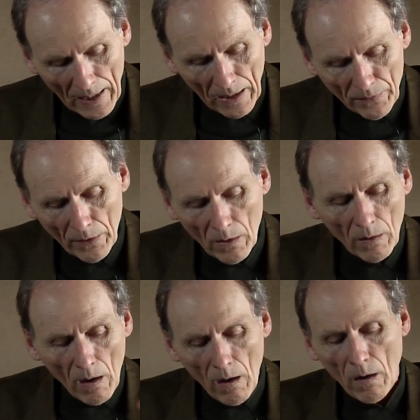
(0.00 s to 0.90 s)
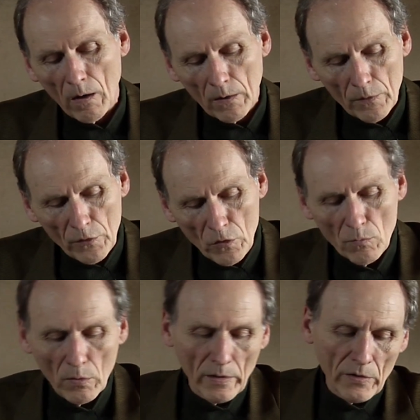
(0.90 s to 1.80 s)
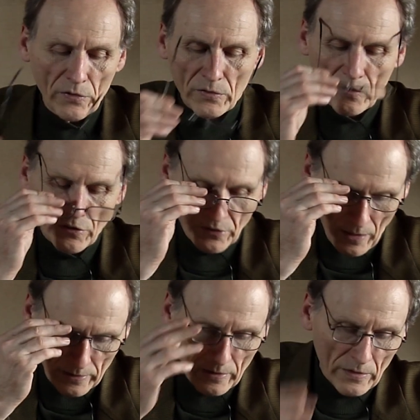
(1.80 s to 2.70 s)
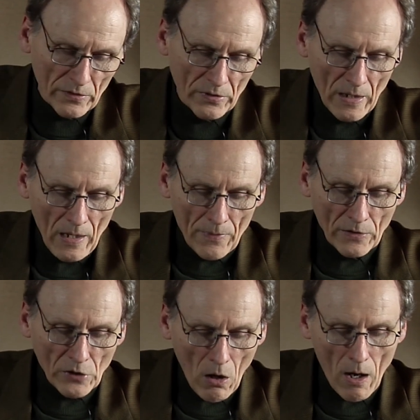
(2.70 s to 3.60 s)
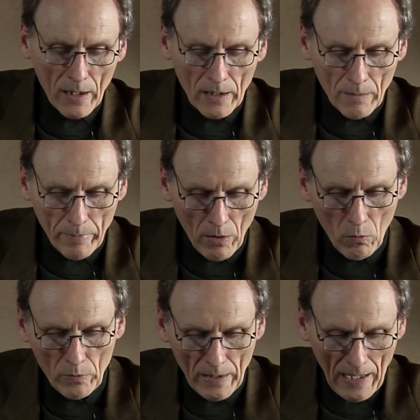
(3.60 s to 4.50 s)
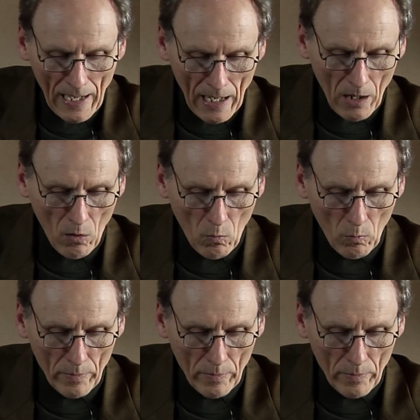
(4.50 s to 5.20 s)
And there are numerous studies that talk about how